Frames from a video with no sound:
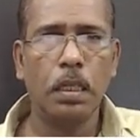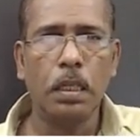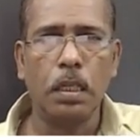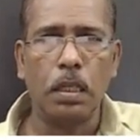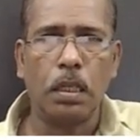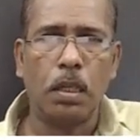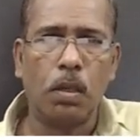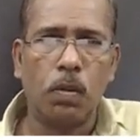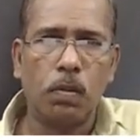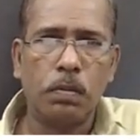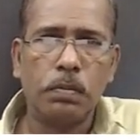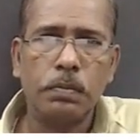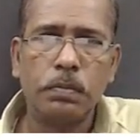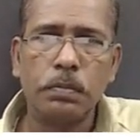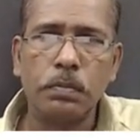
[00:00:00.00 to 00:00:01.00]
Now
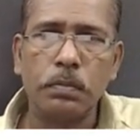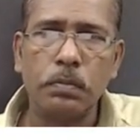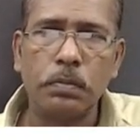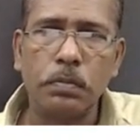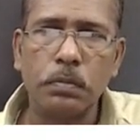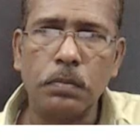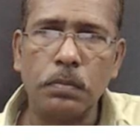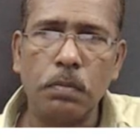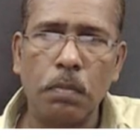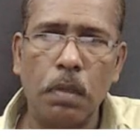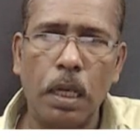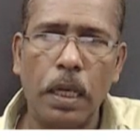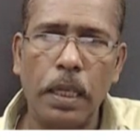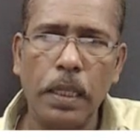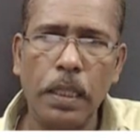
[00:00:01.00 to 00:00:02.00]

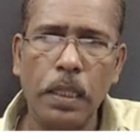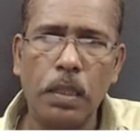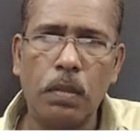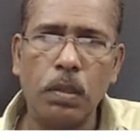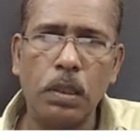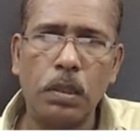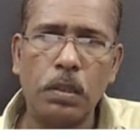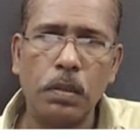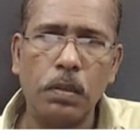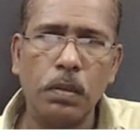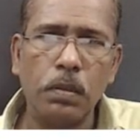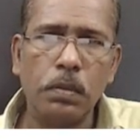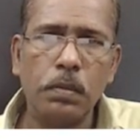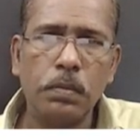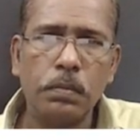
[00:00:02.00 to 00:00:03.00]
I equal
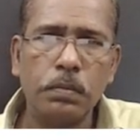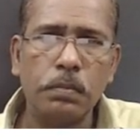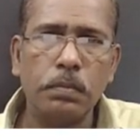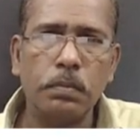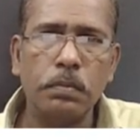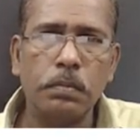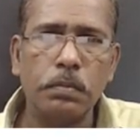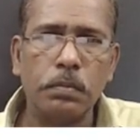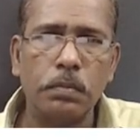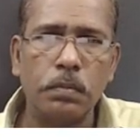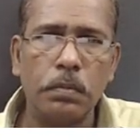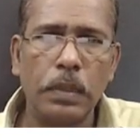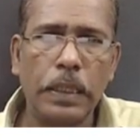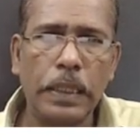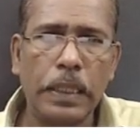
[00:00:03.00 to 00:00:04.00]
to
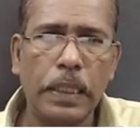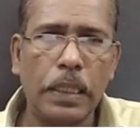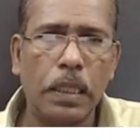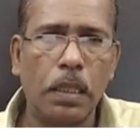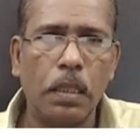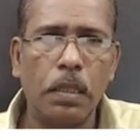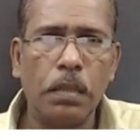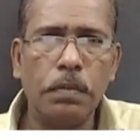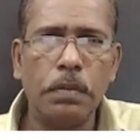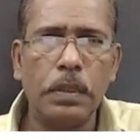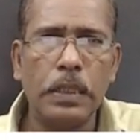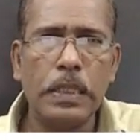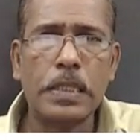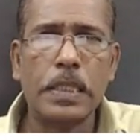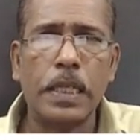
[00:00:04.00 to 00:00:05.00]
integral of,
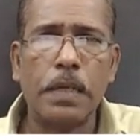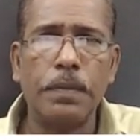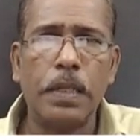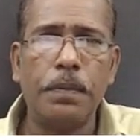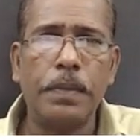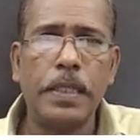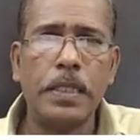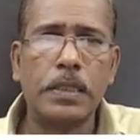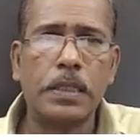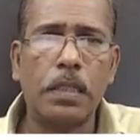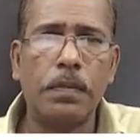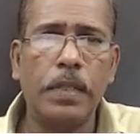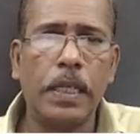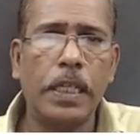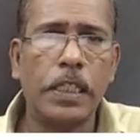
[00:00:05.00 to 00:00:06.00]
instead of f dash
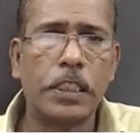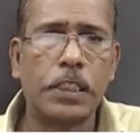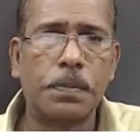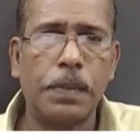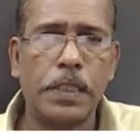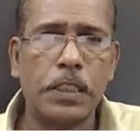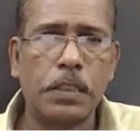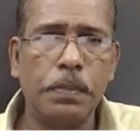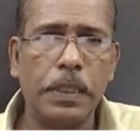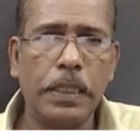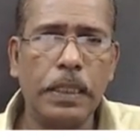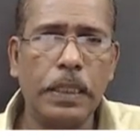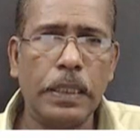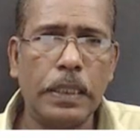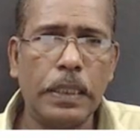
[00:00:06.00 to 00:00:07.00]
of ax plus
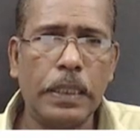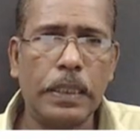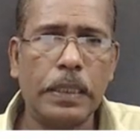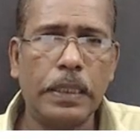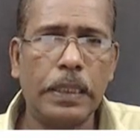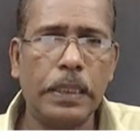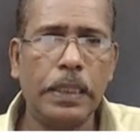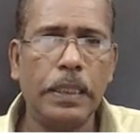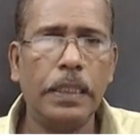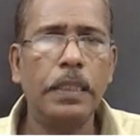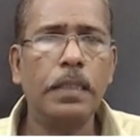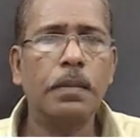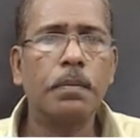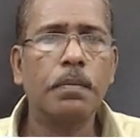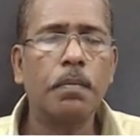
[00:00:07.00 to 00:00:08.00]
b t,
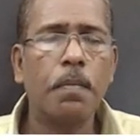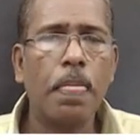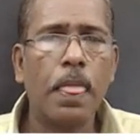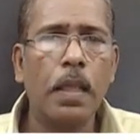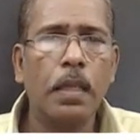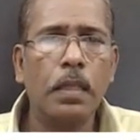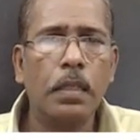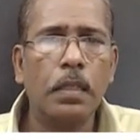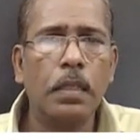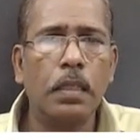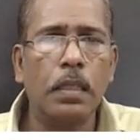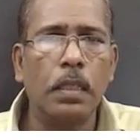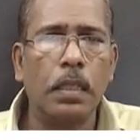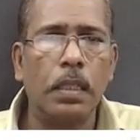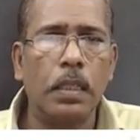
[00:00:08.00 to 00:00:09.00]

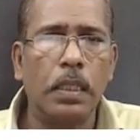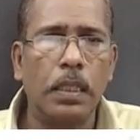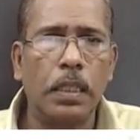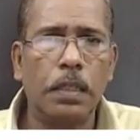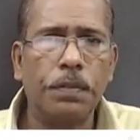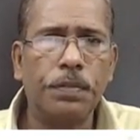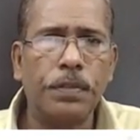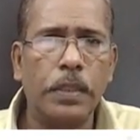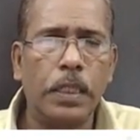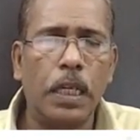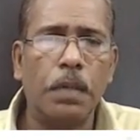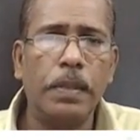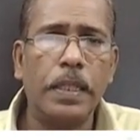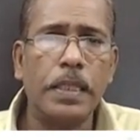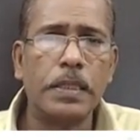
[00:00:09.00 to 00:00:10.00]
f
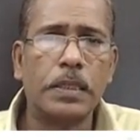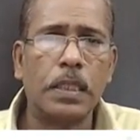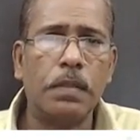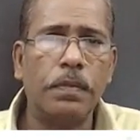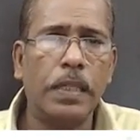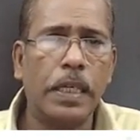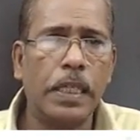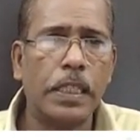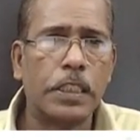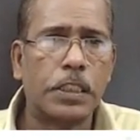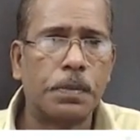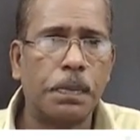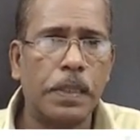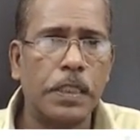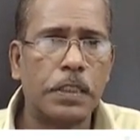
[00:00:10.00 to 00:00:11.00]
double dash of ax
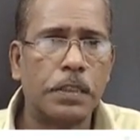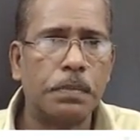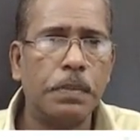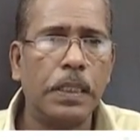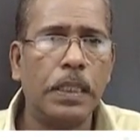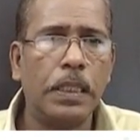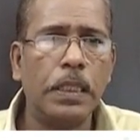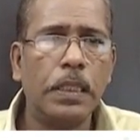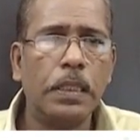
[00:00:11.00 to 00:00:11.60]
plus b